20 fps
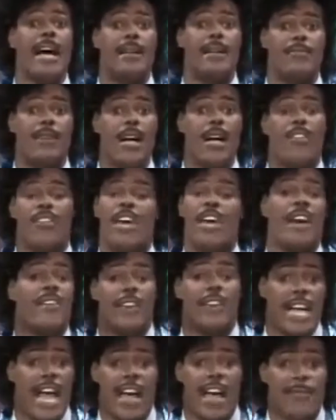yet. They
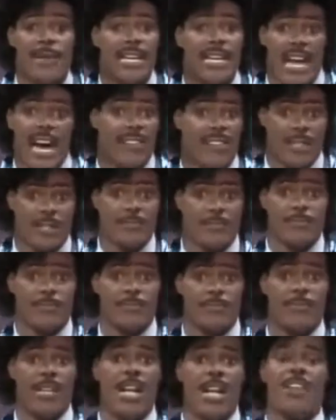never gave me nothing.
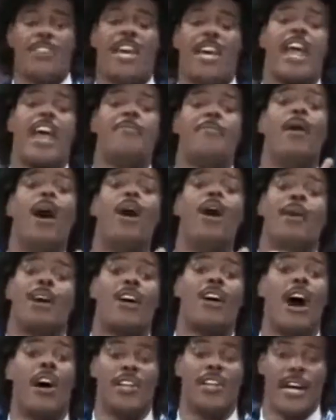They gave Paul
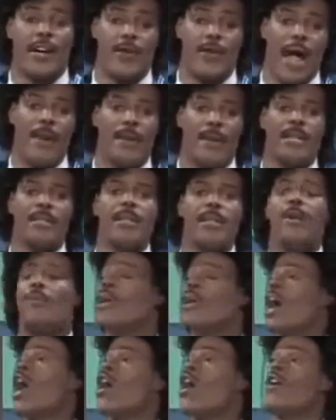McCartney a Grammy.
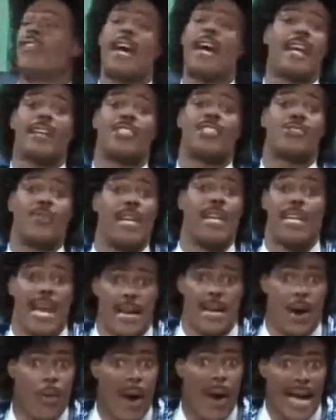When I heard that, I screamed
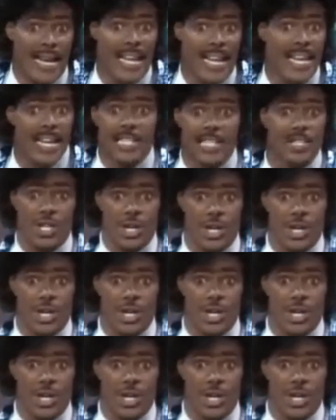like a white lady in